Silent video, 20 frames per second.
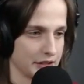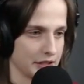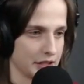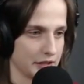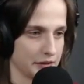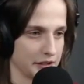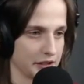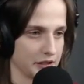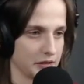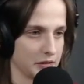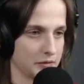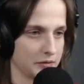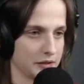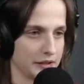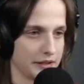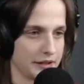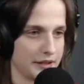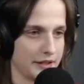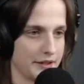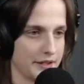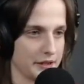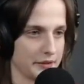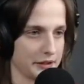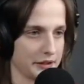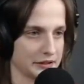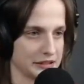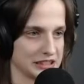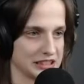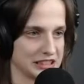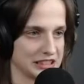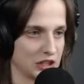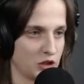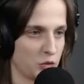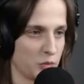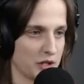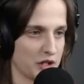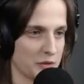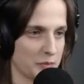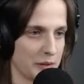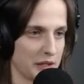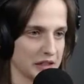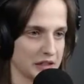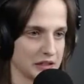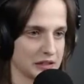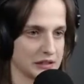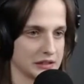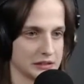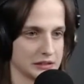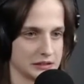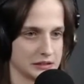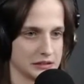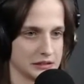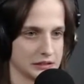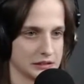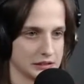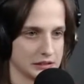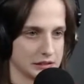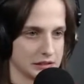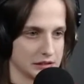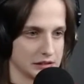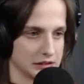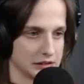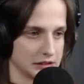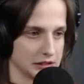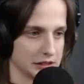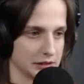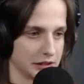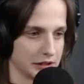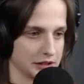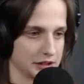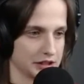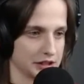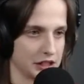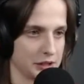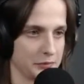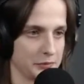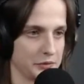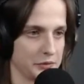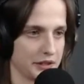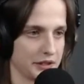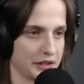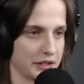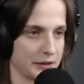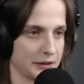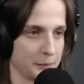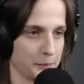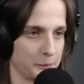There we go. There we go. So much better. So I can just keep doing that.